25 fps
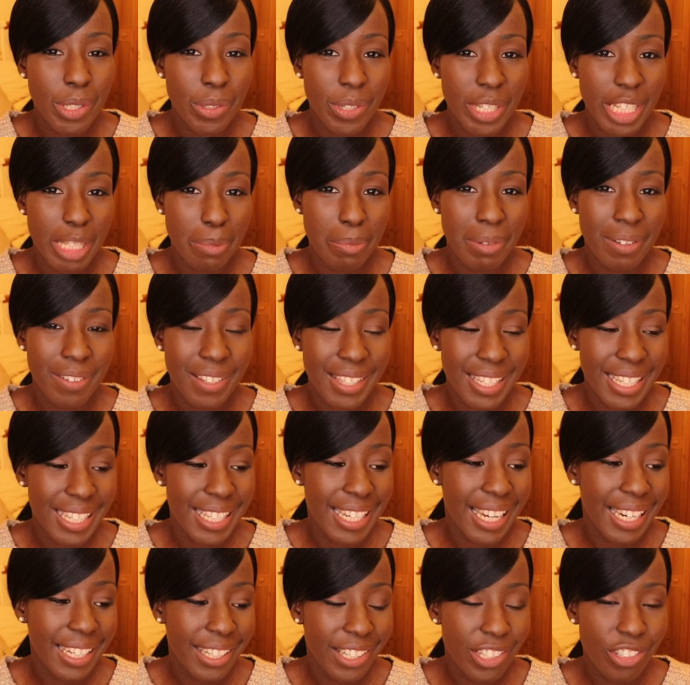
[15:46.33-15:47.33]
to experience
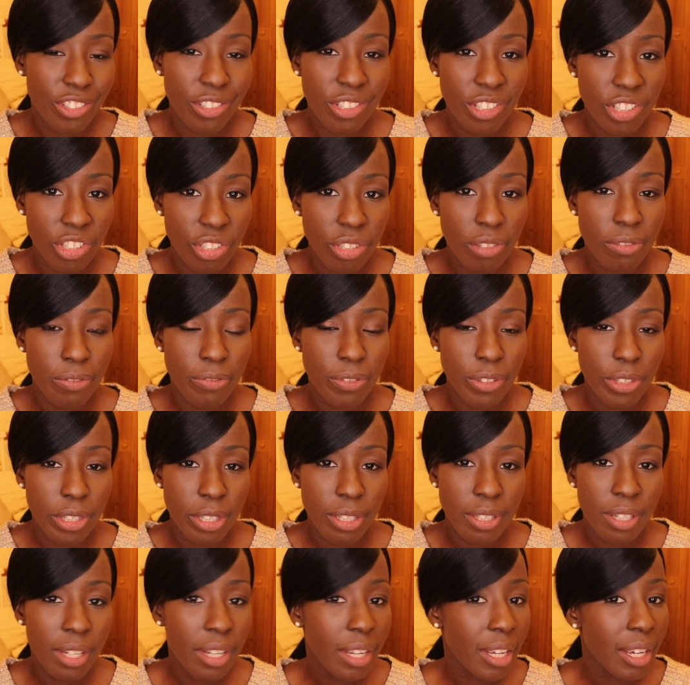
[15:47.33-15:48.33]
Italian traditional
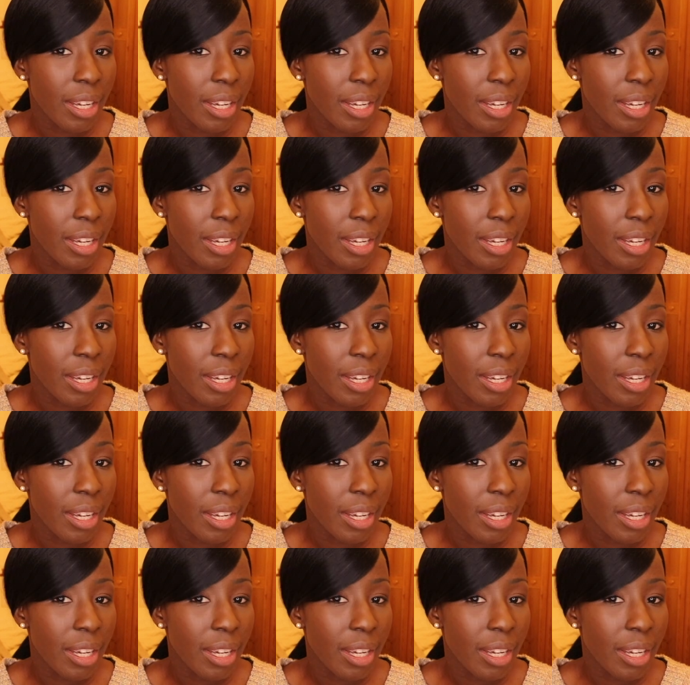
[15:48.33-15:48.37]
food.